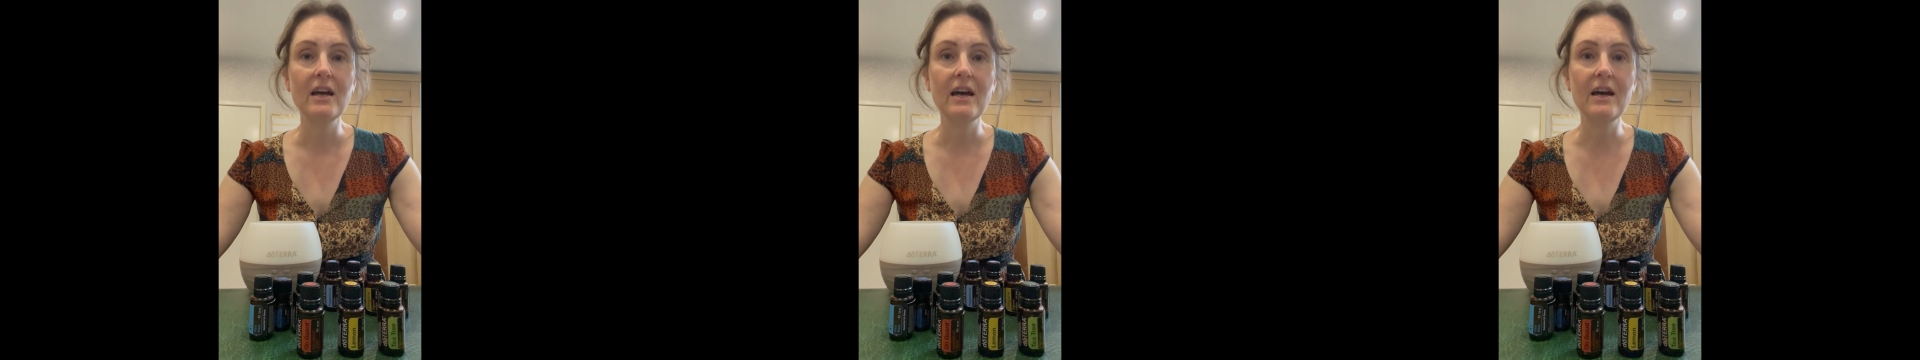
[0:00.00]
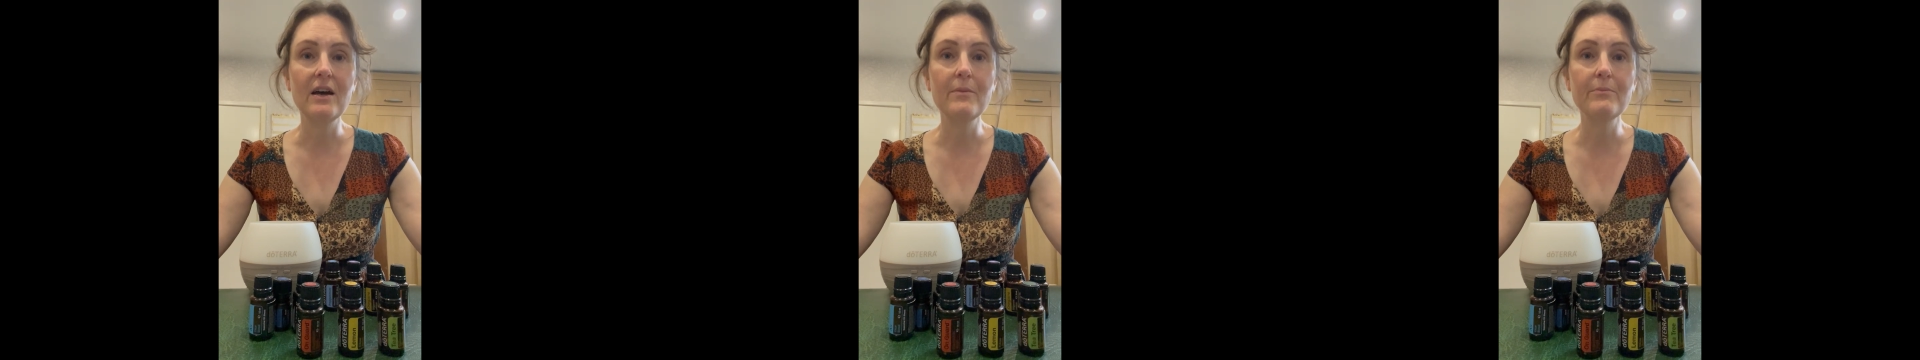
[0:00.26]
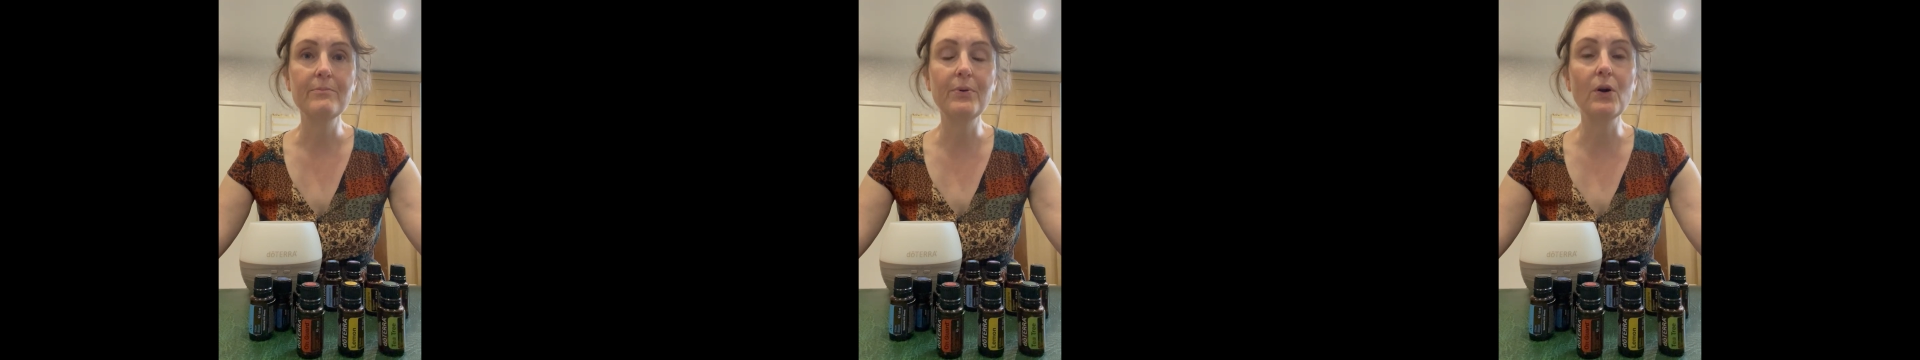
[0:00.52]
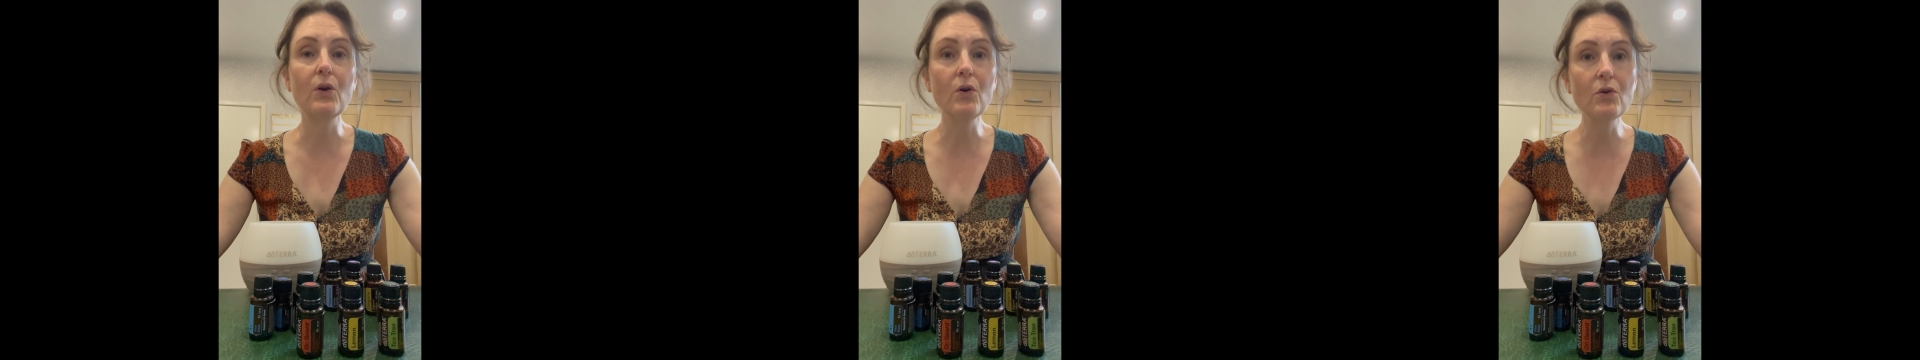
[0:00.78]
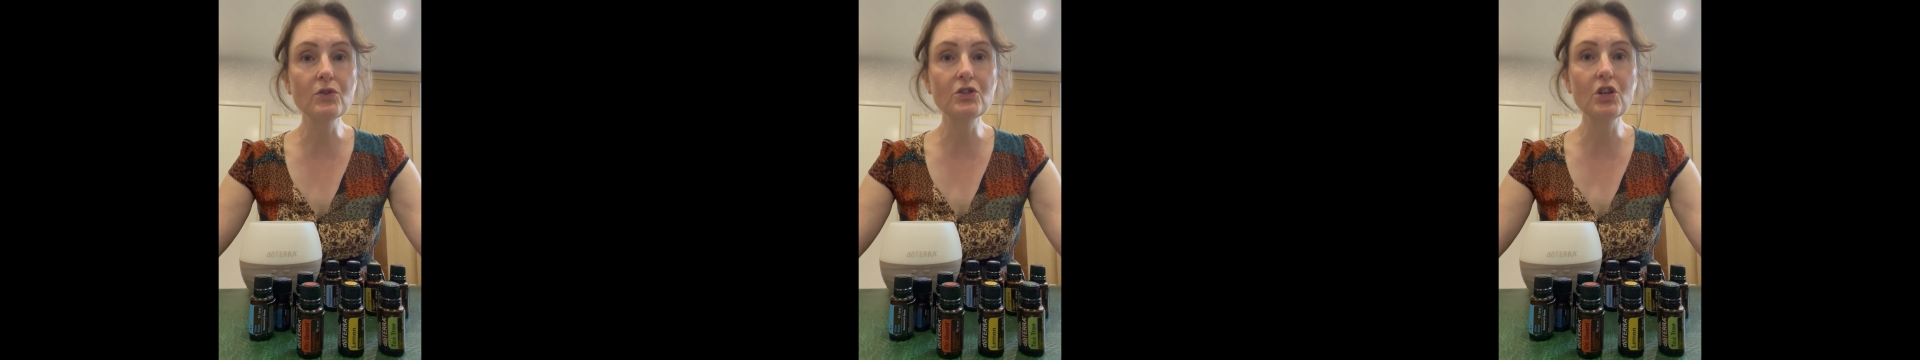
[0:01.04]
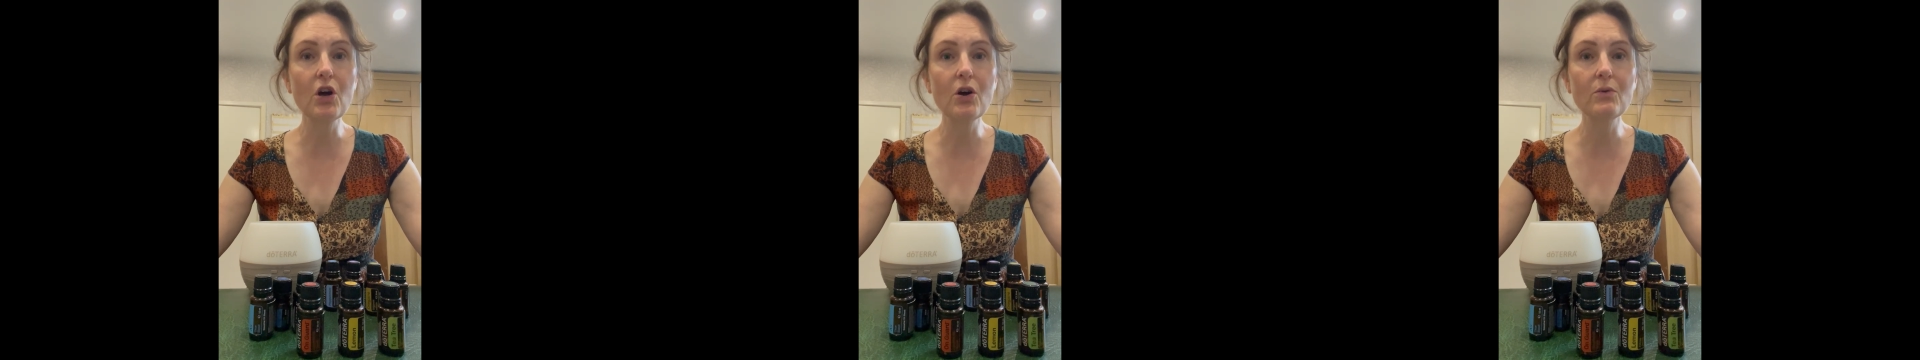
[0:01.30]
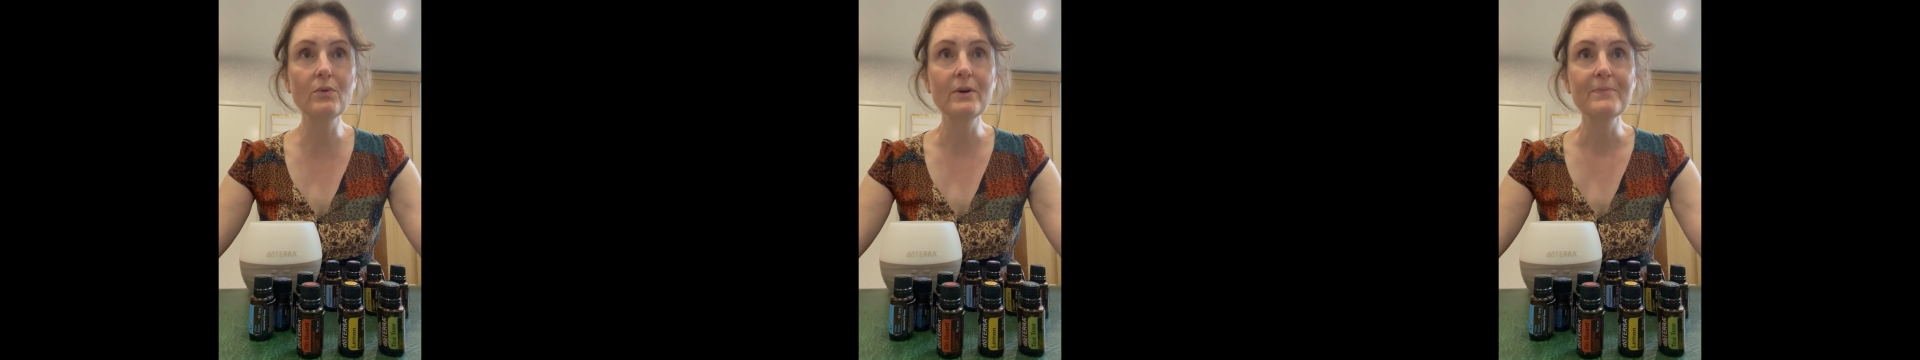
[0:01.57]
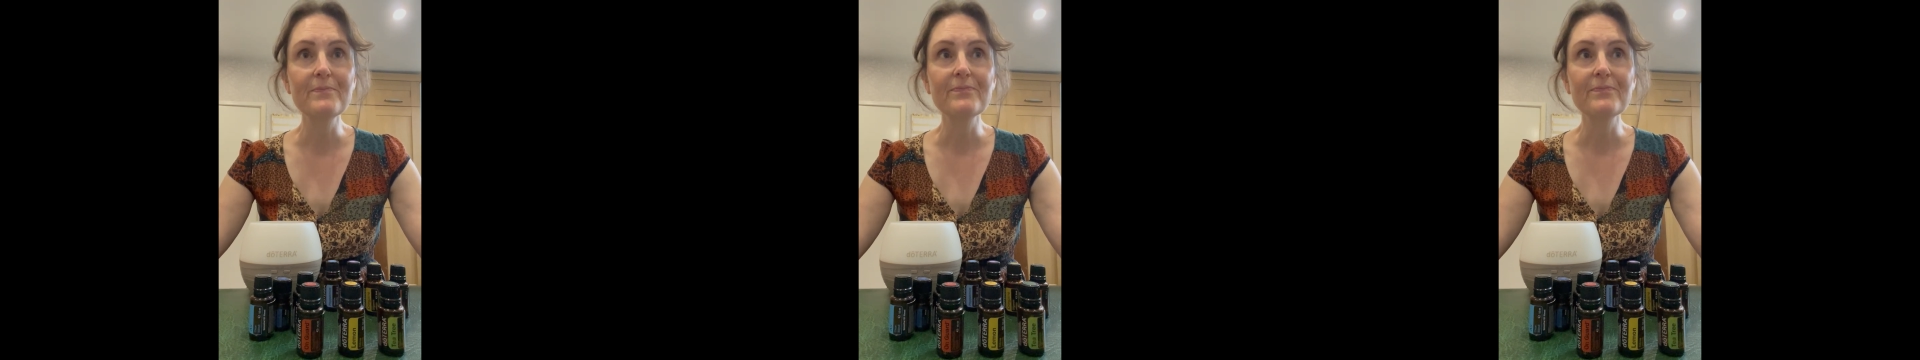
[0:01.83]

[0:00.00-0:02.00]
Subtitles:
but also